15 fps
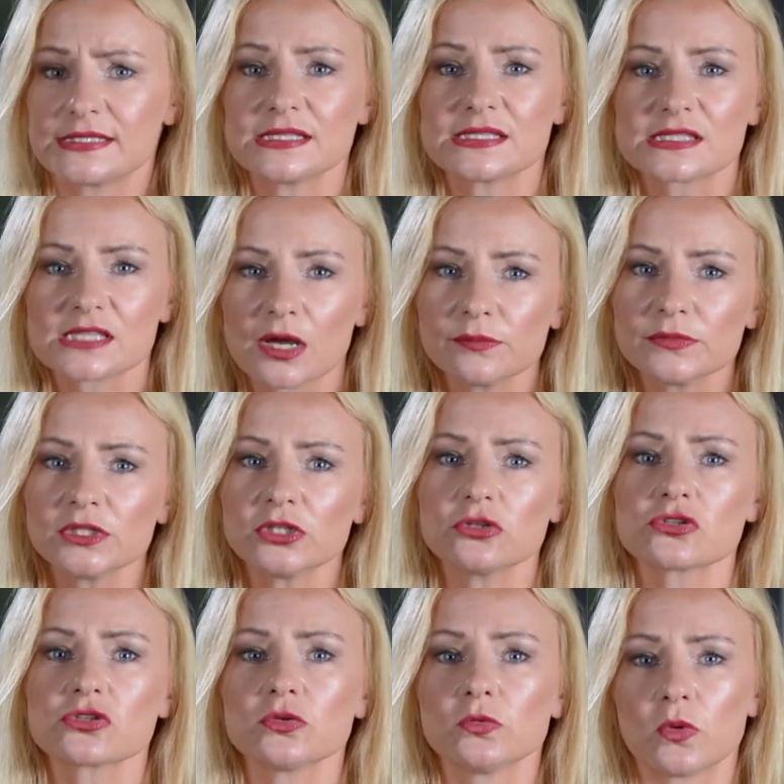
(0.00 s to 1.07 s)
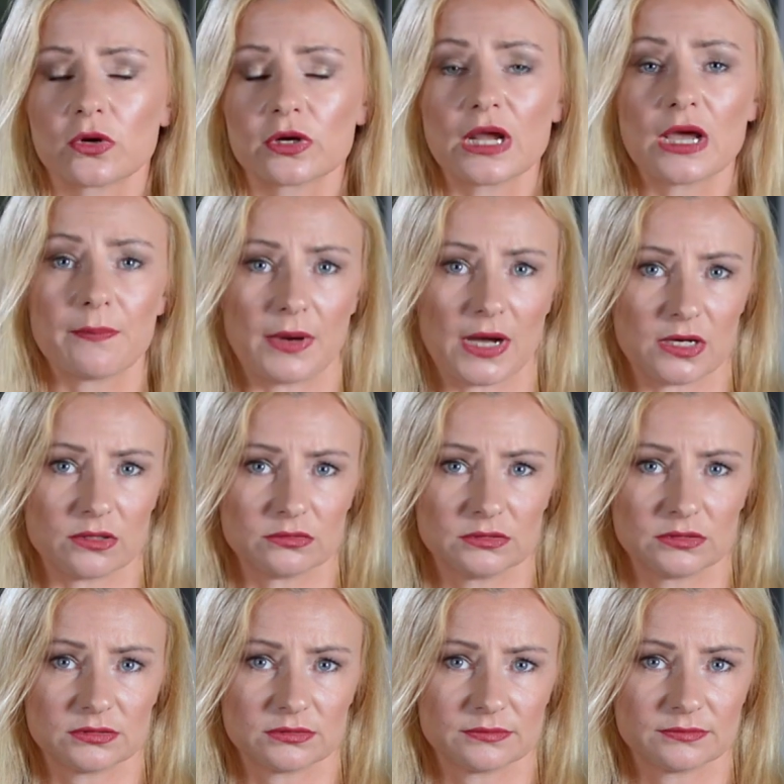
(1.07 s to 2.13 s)
this something you should worry about?
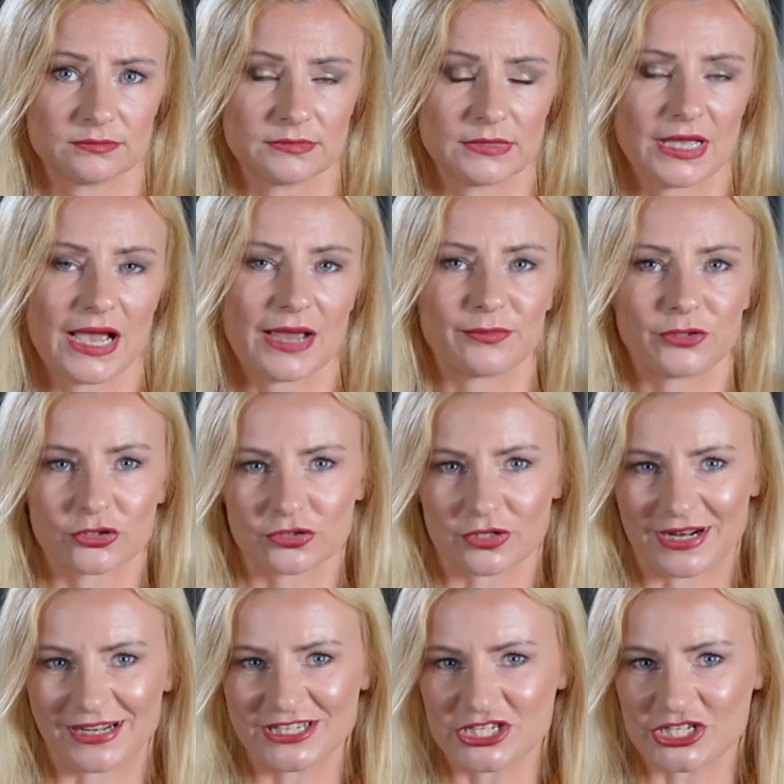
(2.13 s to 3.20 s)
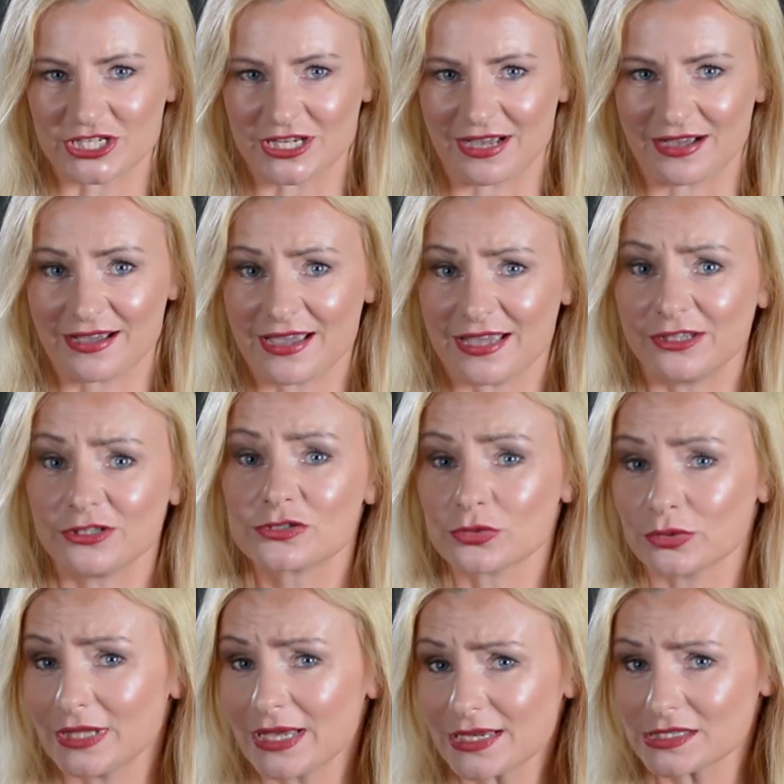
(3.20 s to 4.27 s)
I'm Dr. Alicia, and in
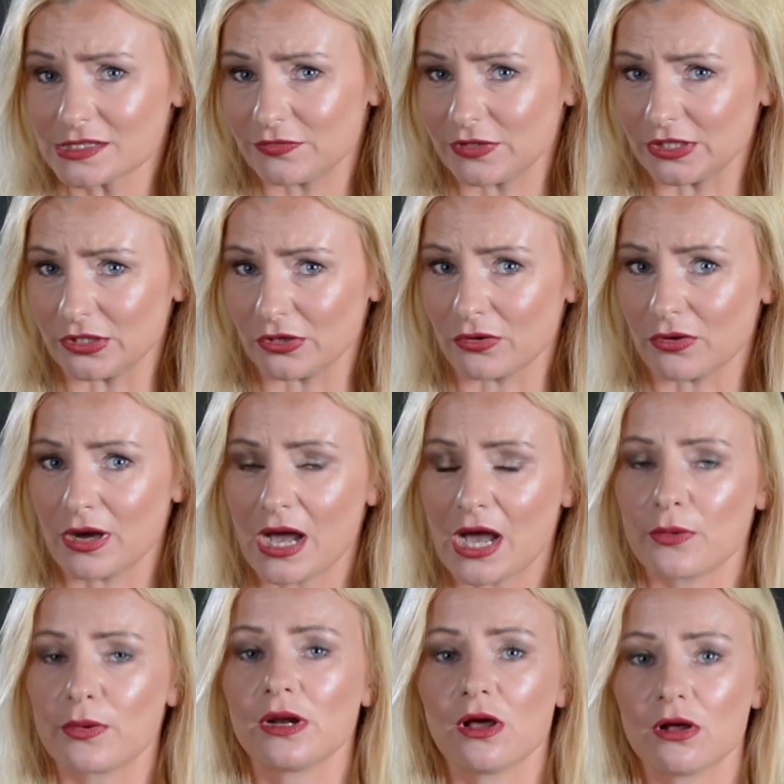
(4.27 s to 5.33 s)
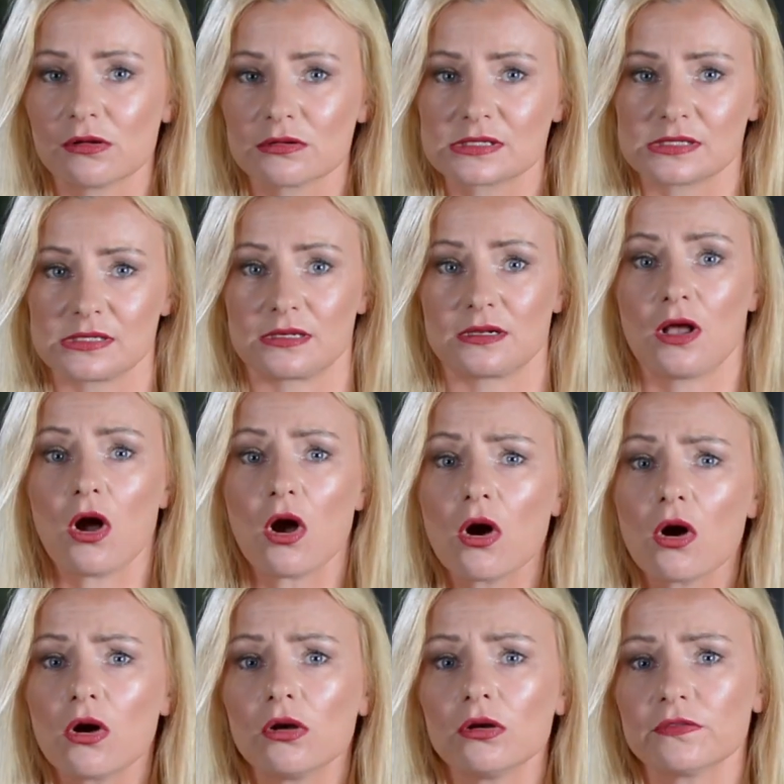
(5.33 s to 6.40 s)
today's video I will answer
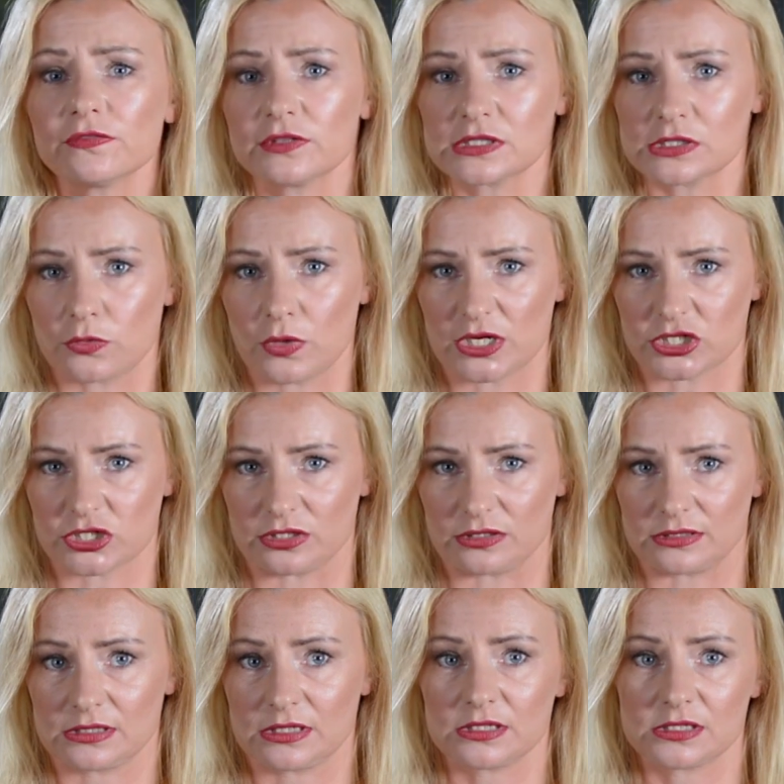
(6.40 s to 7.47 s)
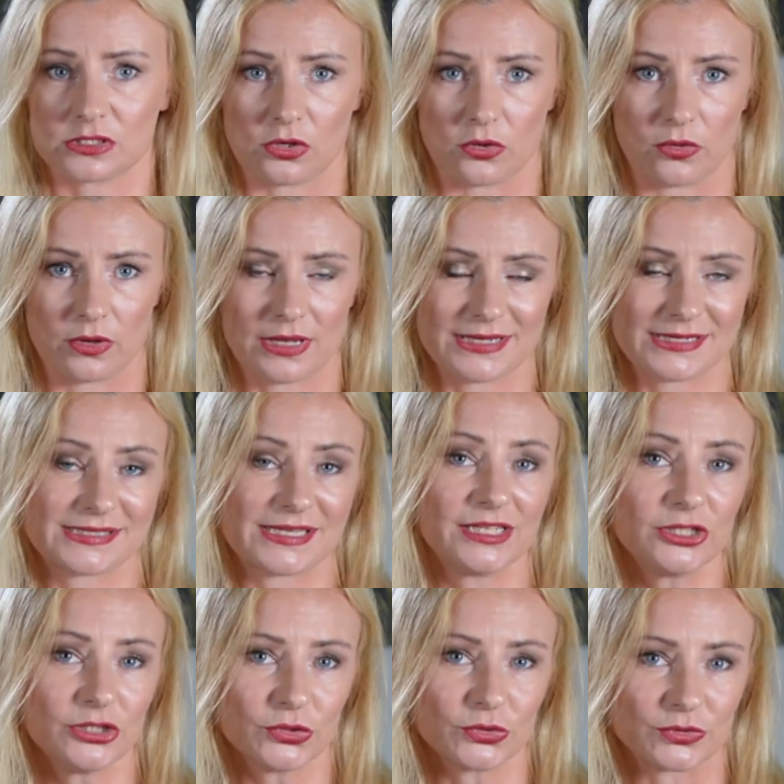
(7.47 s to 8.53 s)
all of those questions, so stay
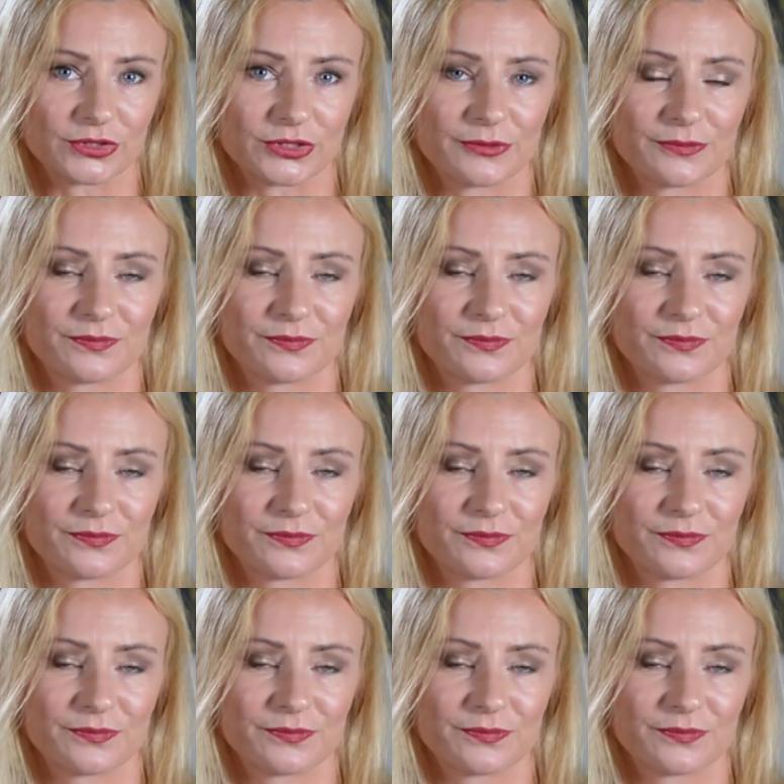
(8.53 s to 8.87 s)
tuned!